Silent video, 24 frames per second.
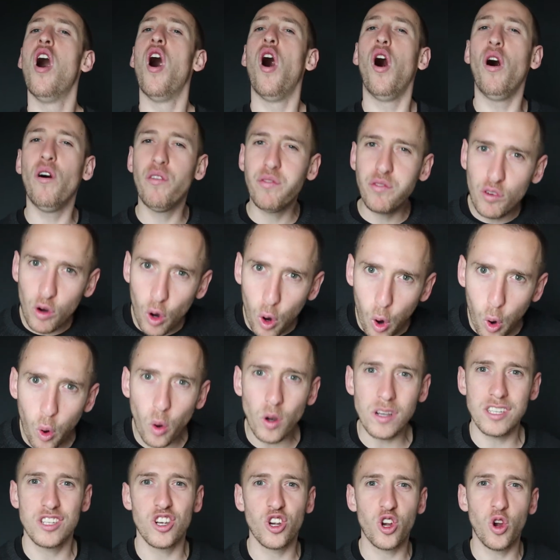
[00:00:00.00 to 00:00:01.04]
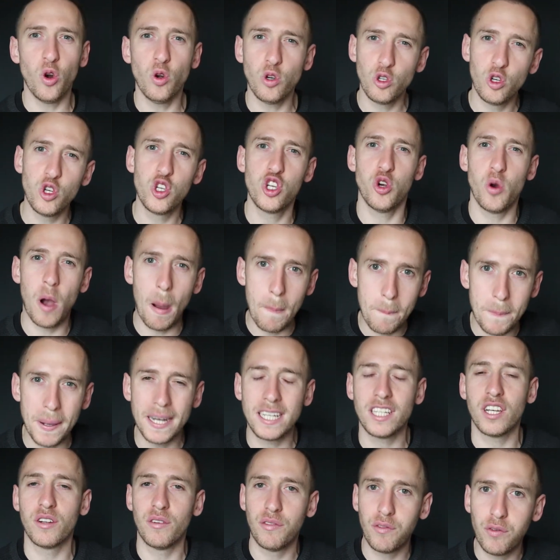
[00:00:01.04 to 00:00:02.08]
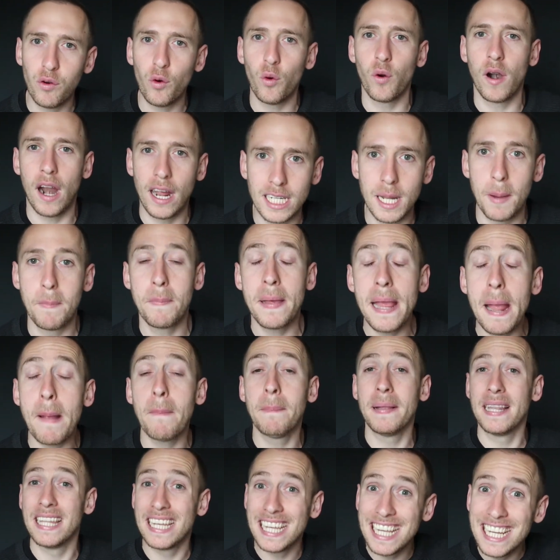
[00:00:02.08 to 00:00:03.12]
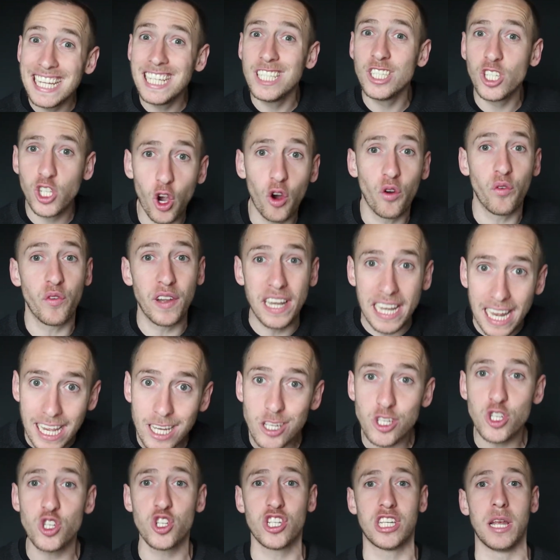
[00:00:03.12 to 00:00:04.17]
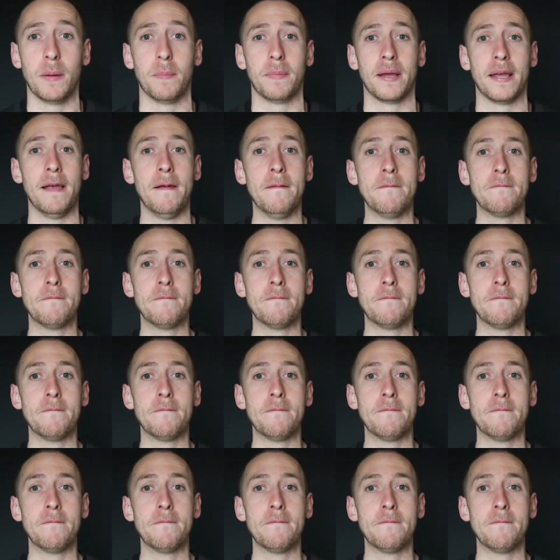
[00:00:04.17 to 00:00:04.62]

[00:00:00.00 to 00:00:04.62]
of course you're going to show up better for other people in your relationship.